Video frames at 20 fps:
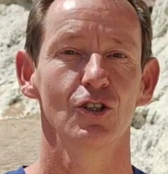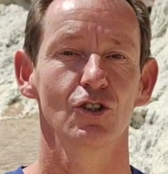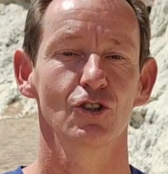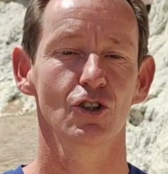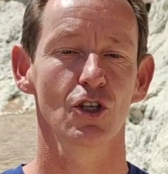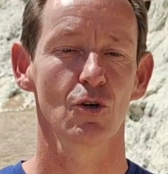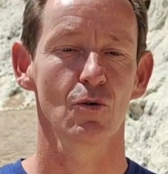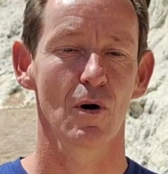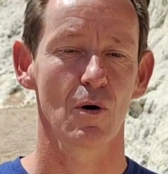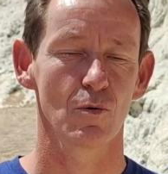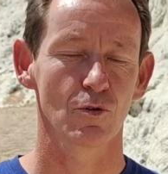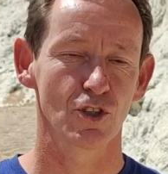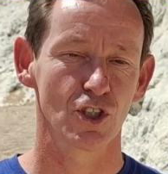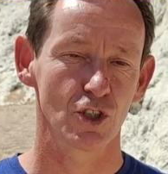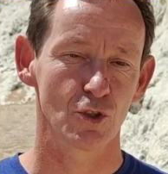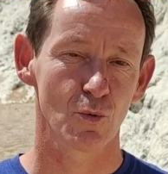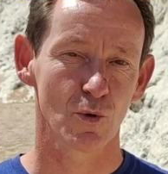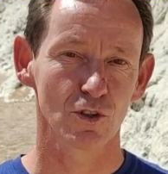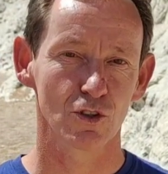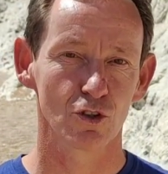So I uh,
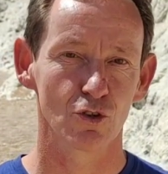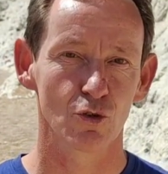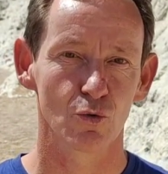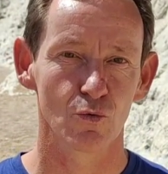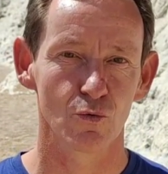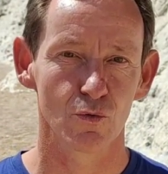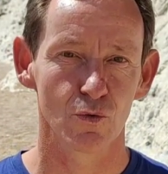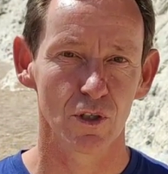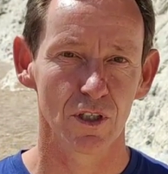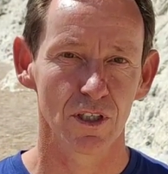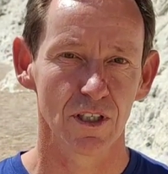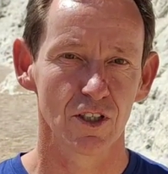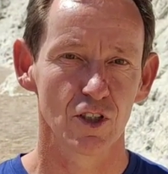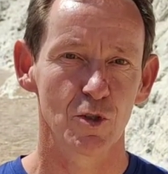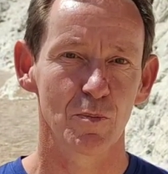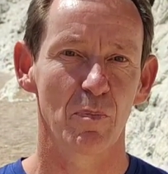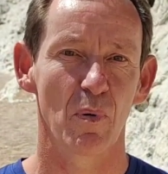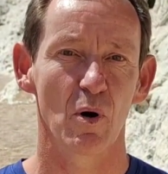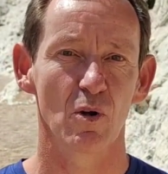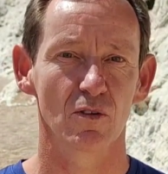just wanted to
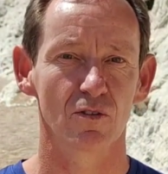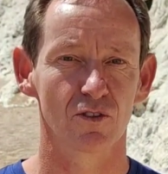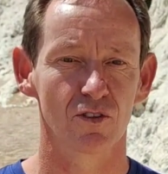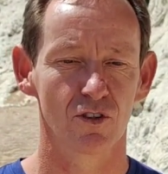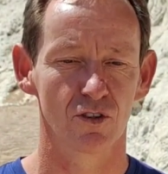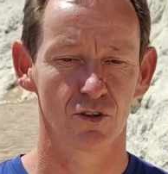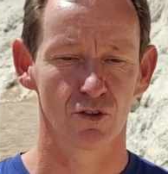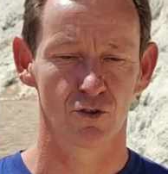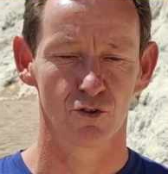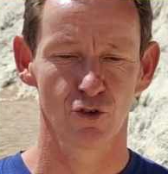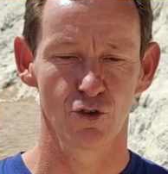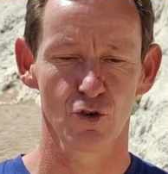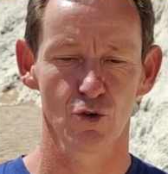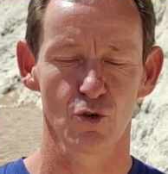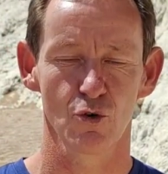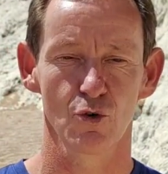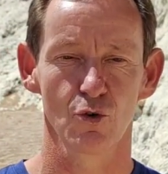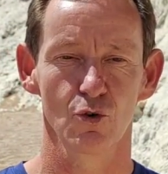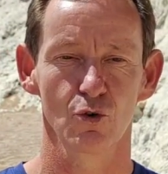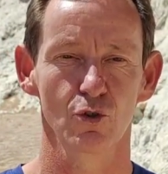respond
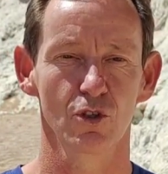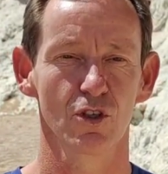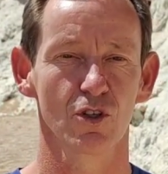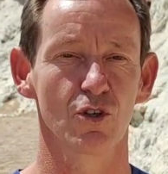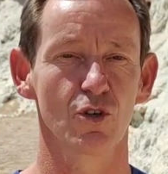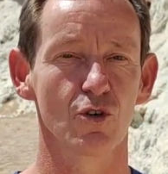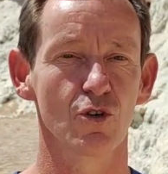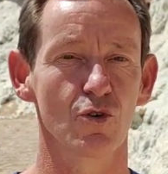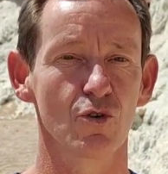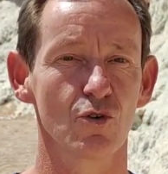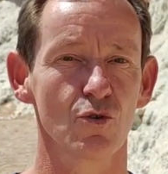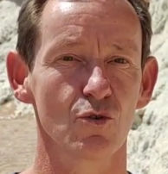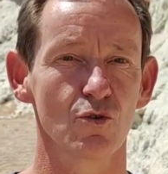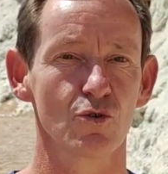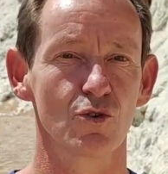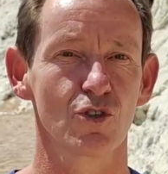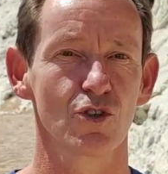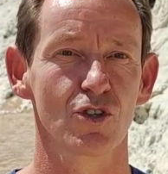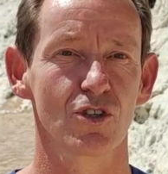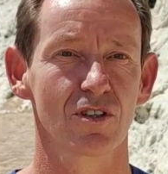to the
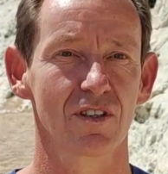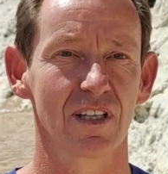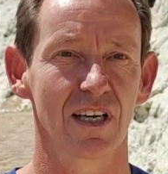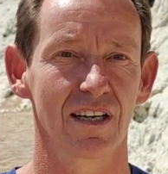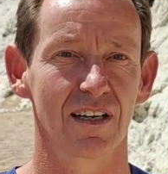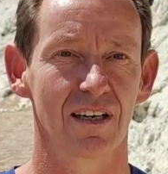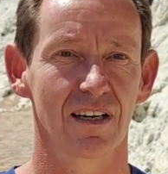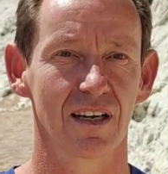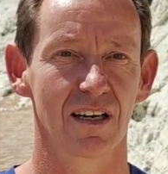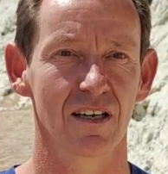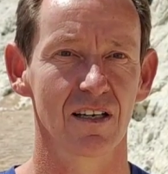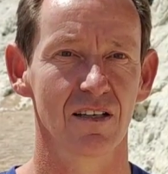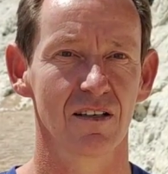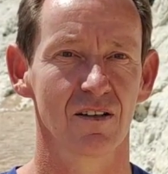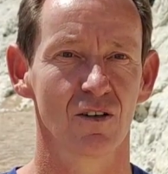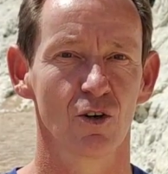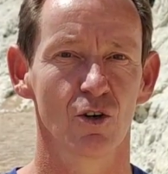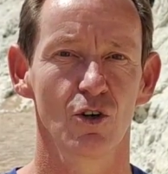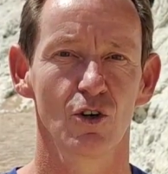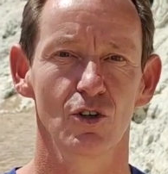news that I
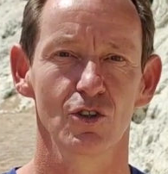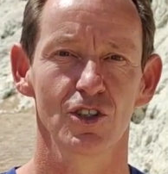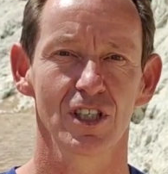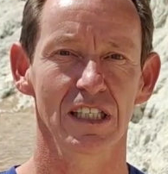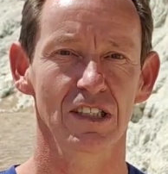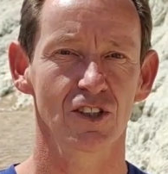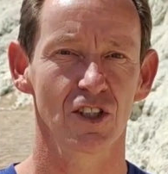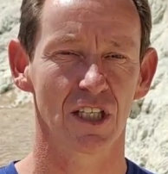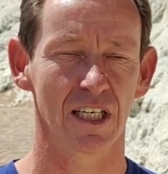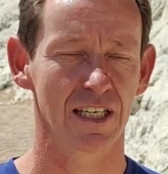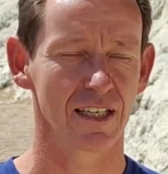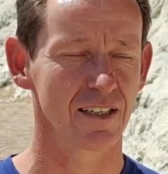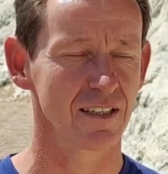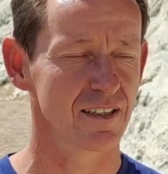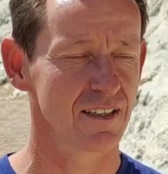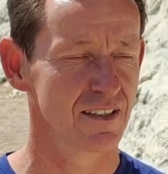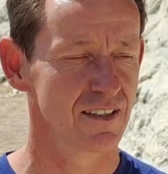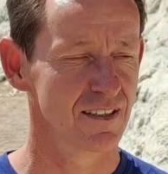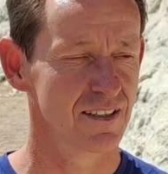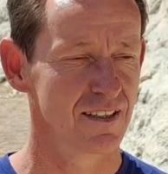heard yesterday
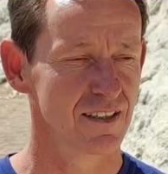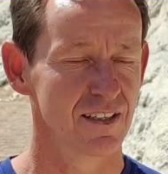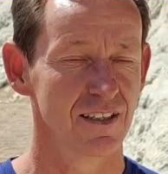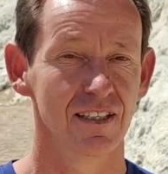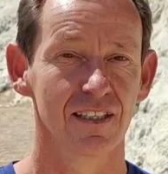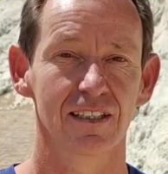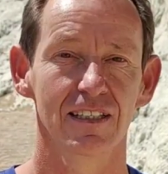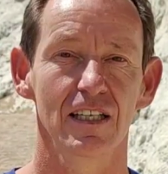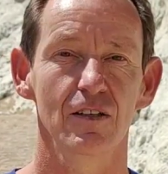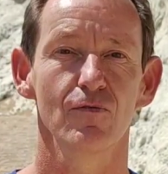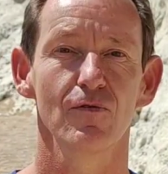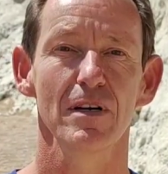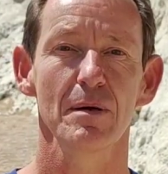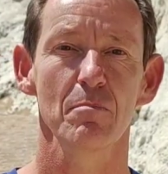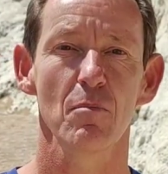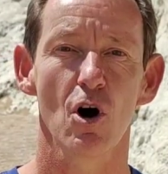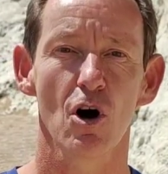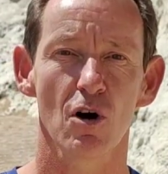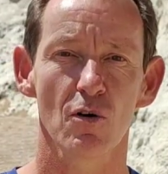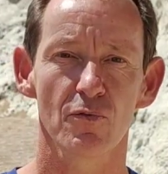that
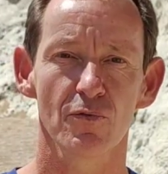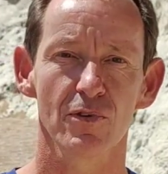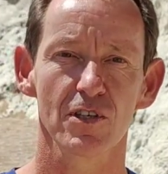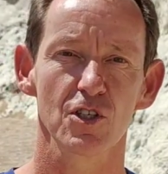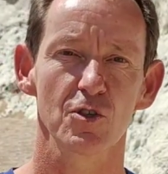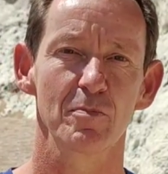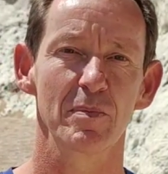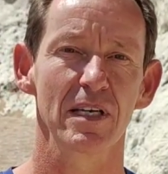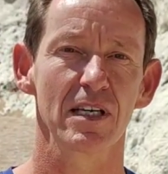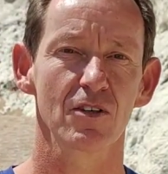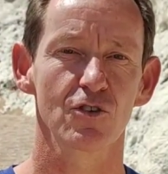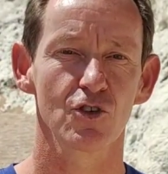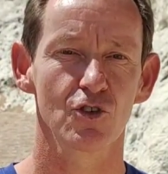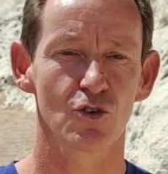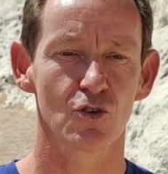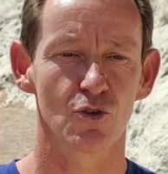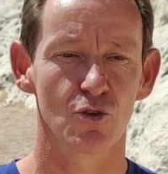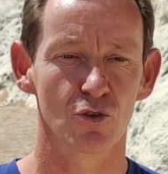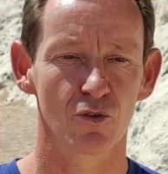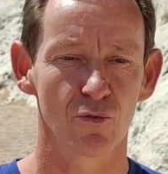Wim Hof is being
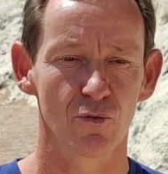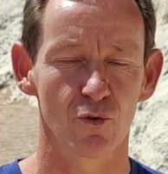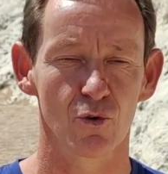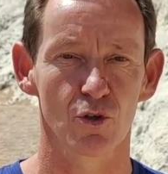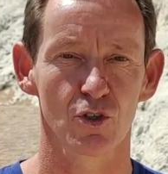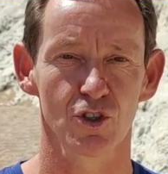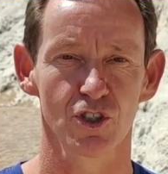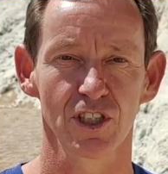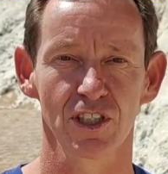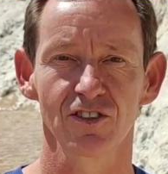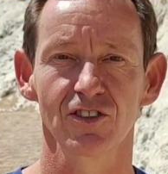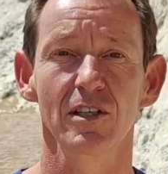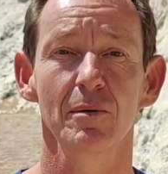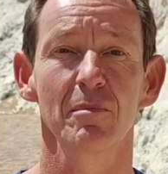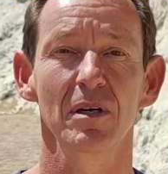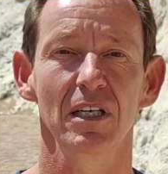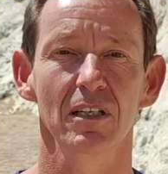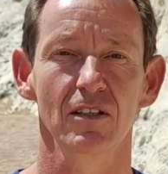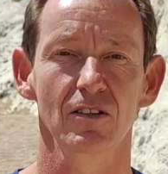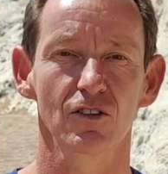sued for 60
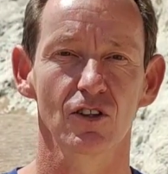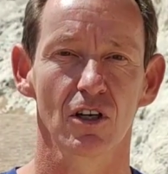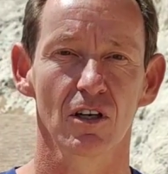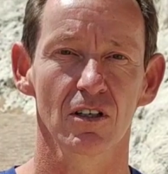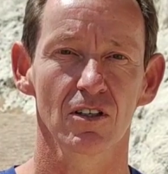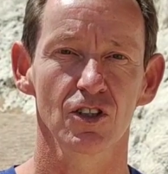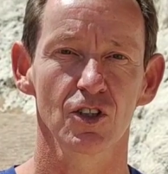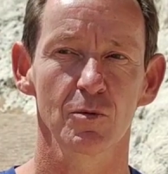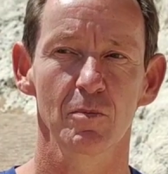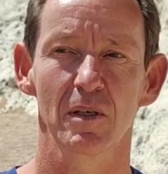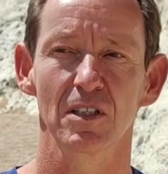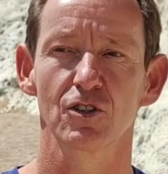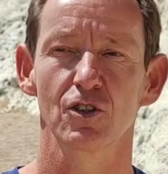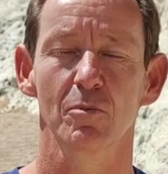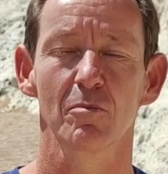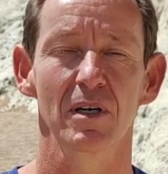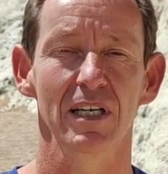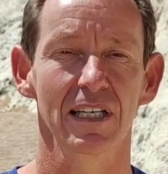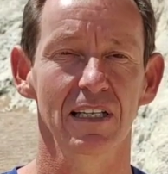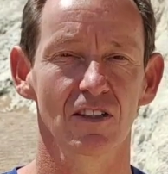million dollars by
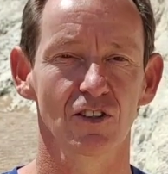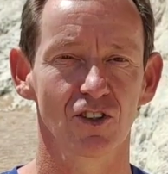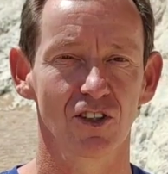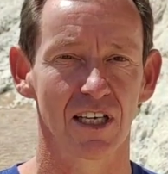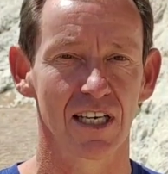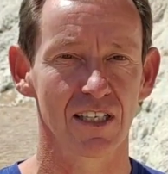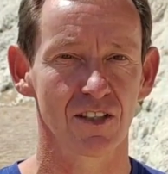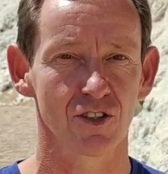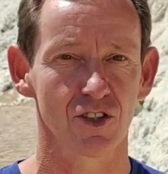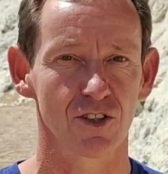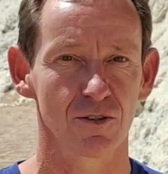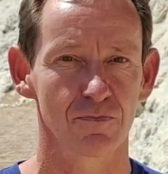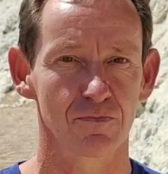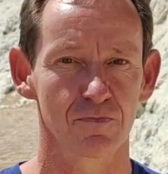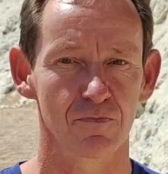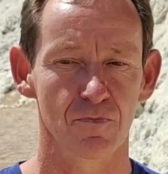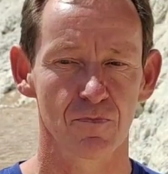somebody in the States.